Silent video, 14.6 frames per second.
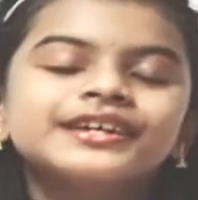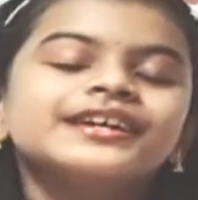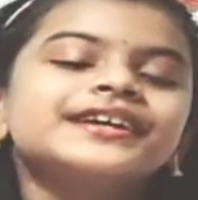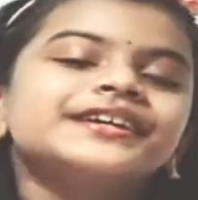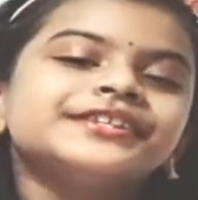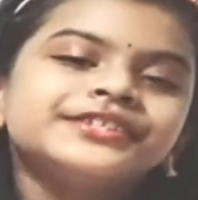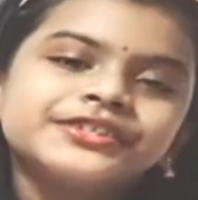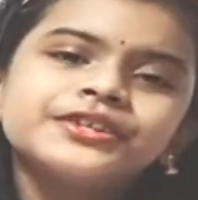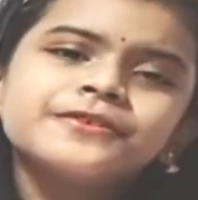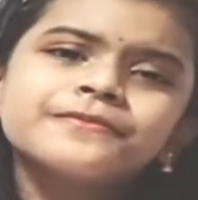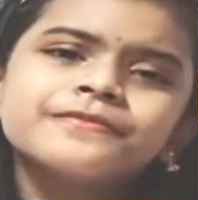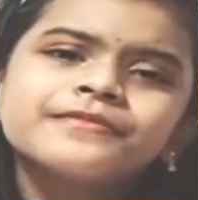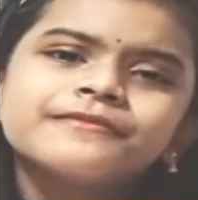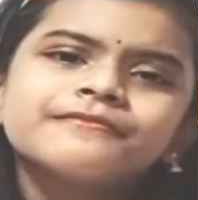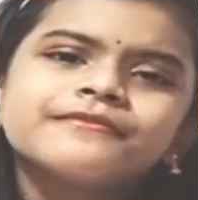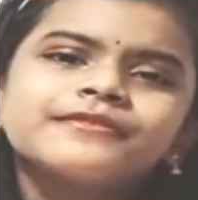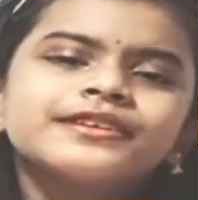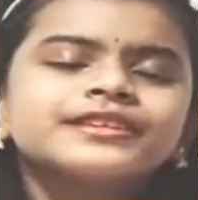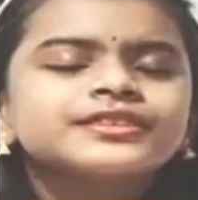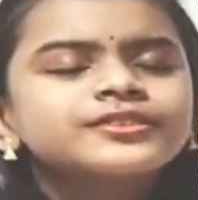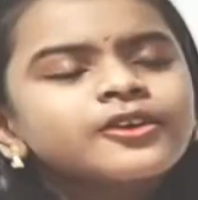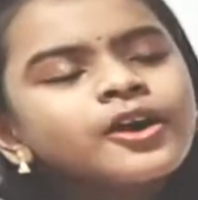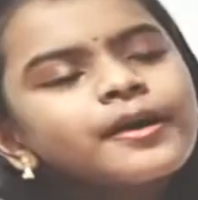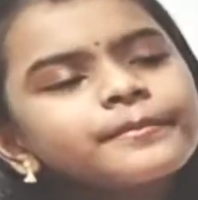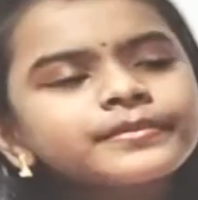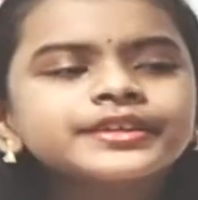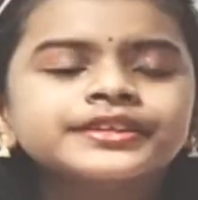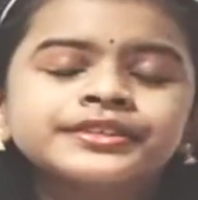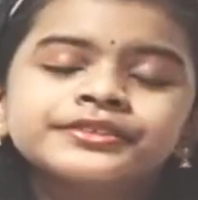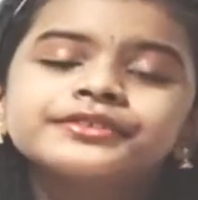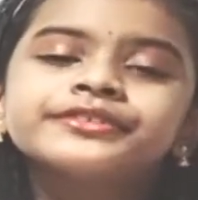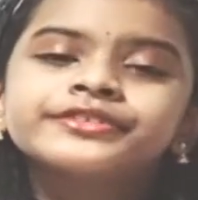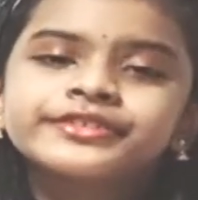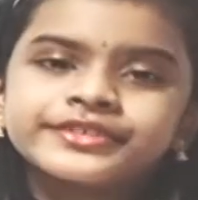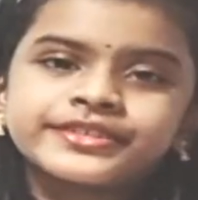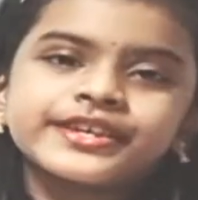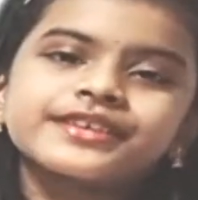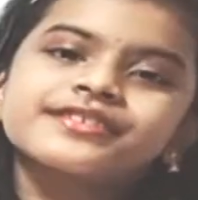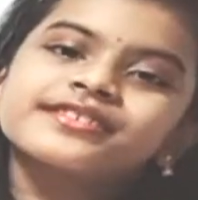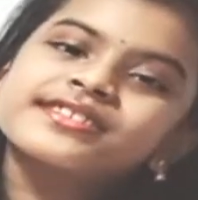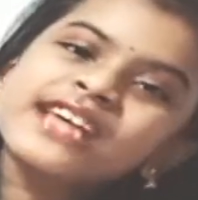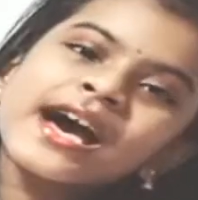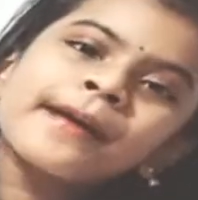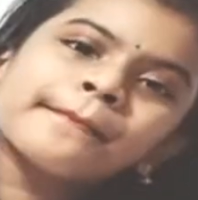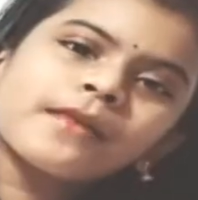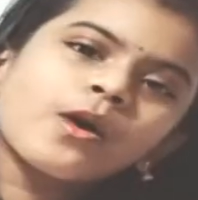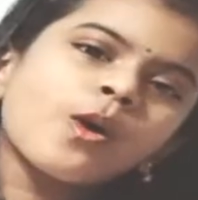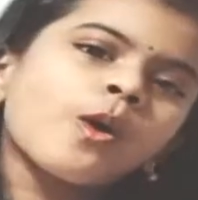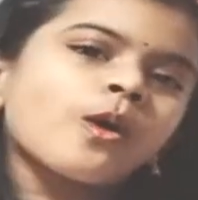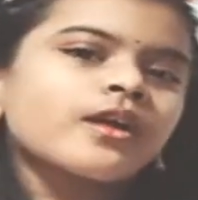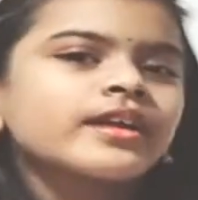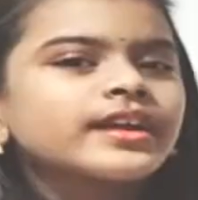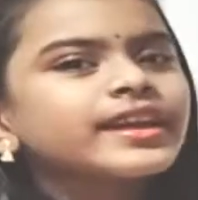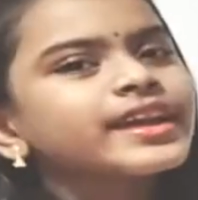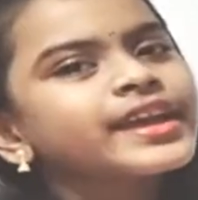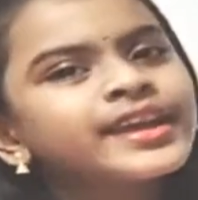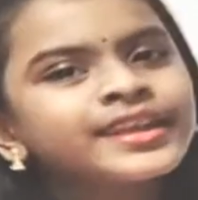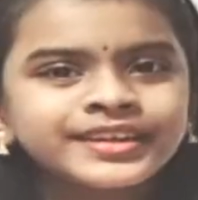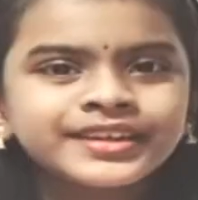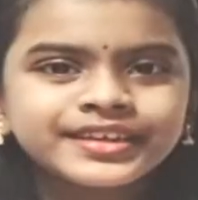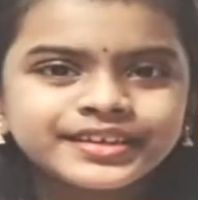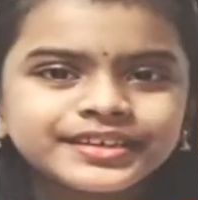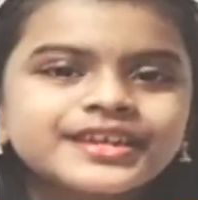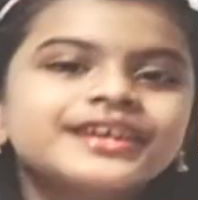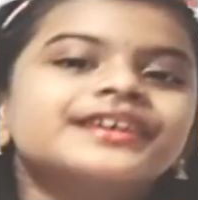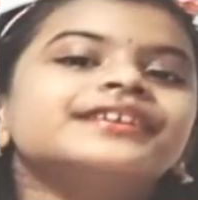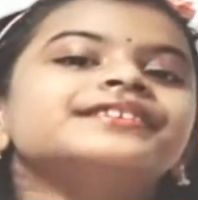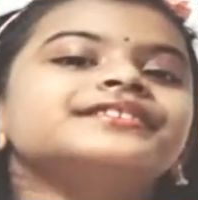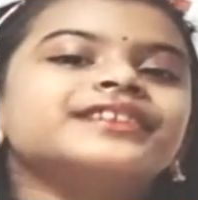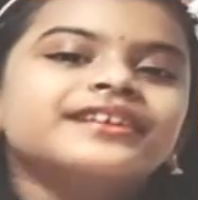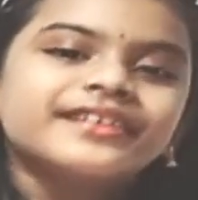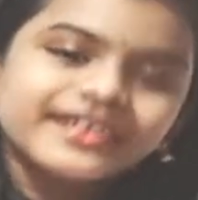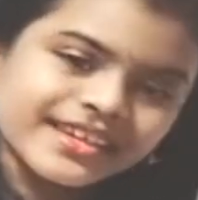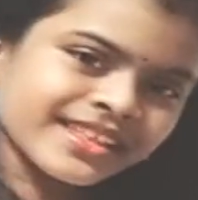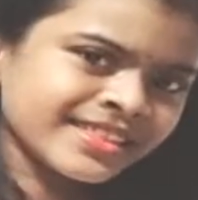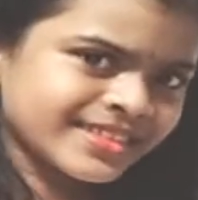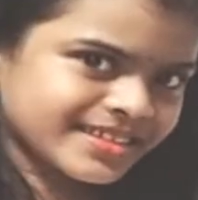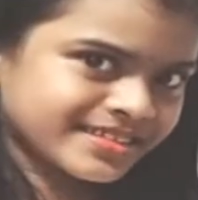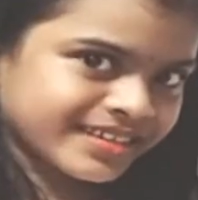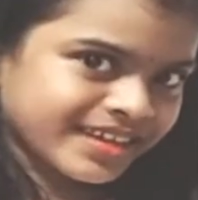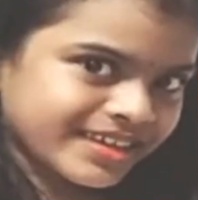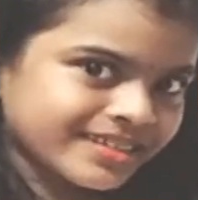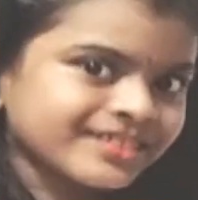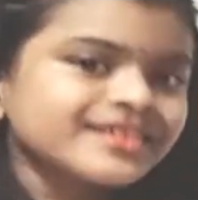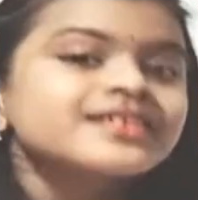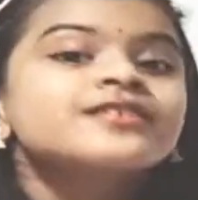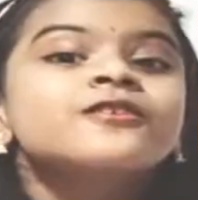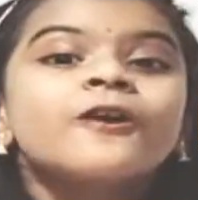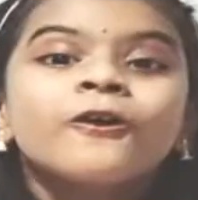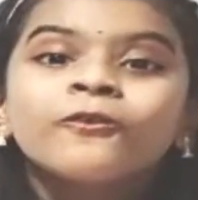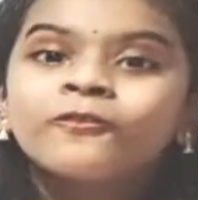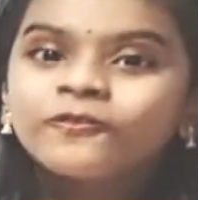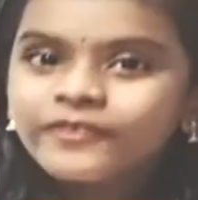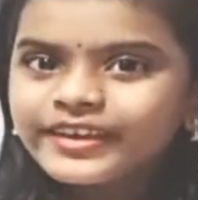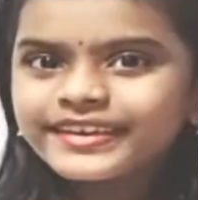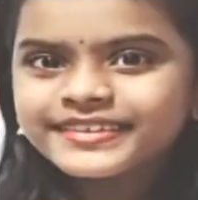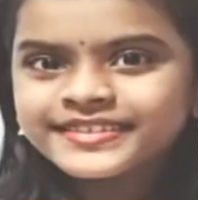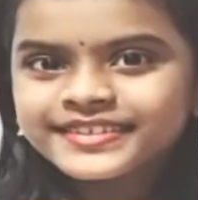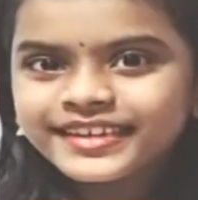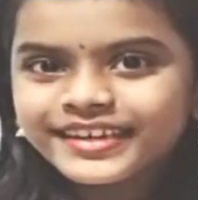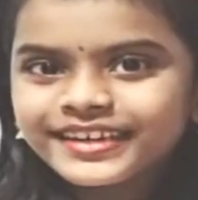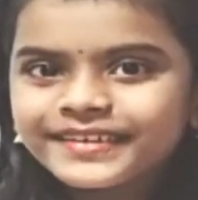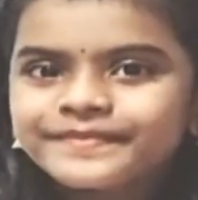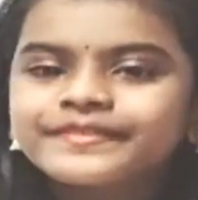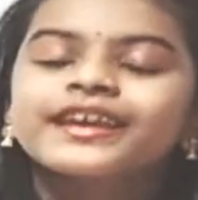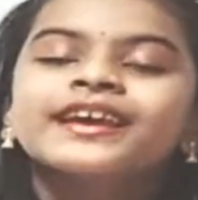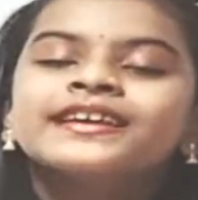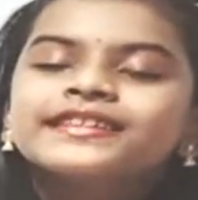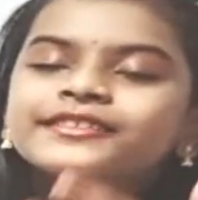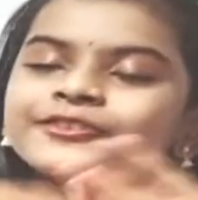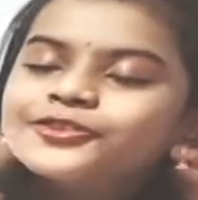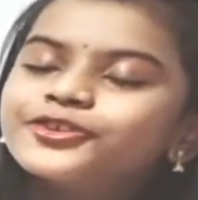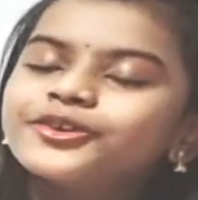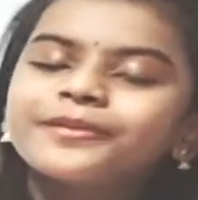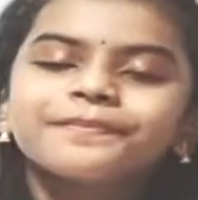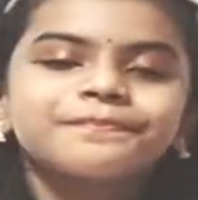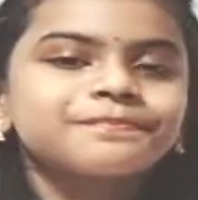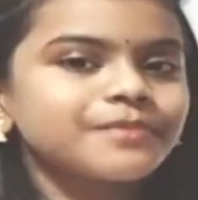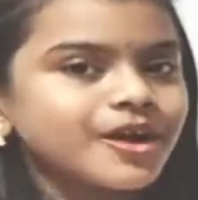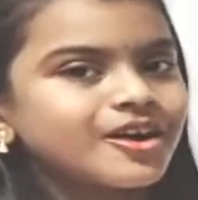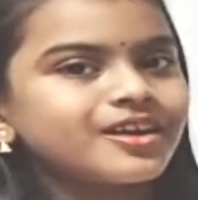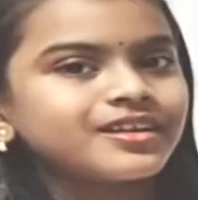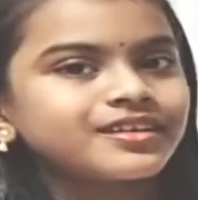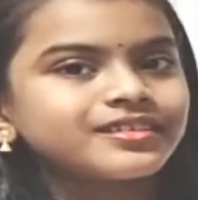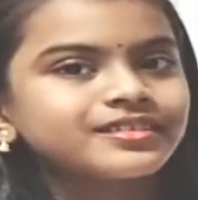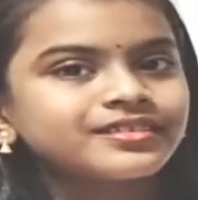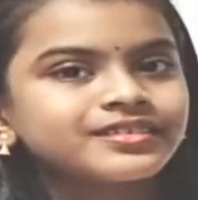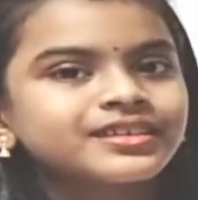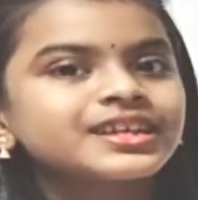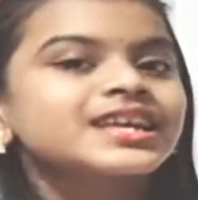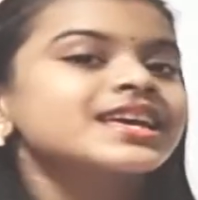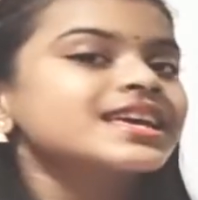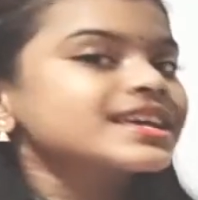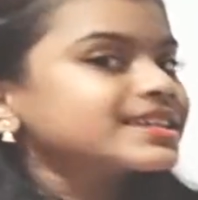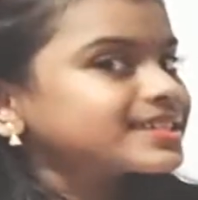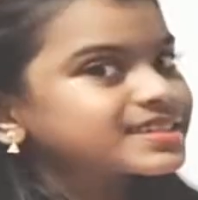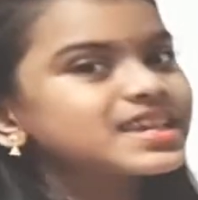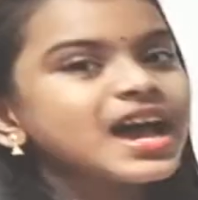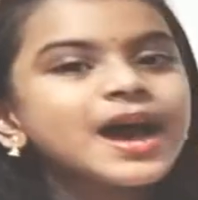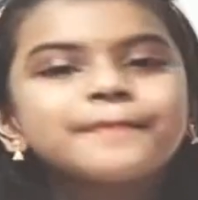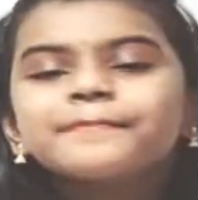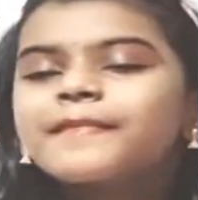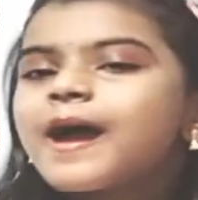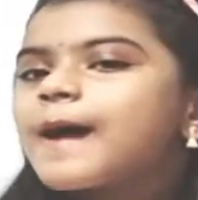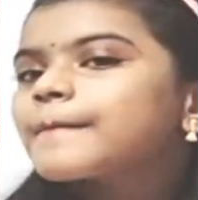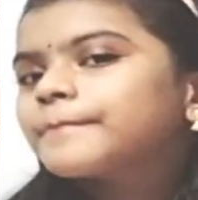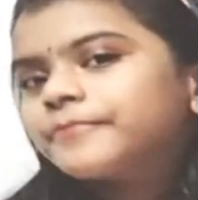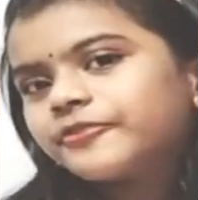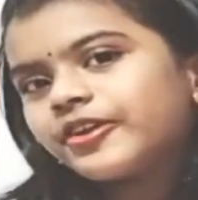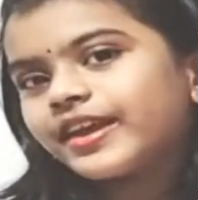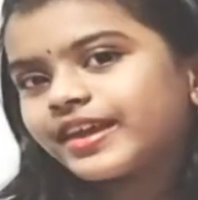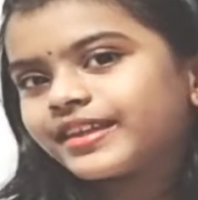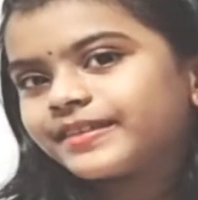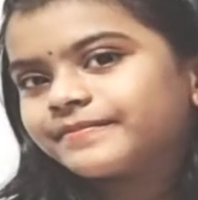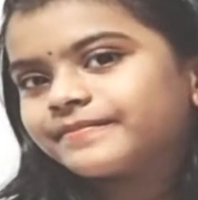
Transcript: Do is commonly used to say some or any. So in this case, we say du pain, some bread.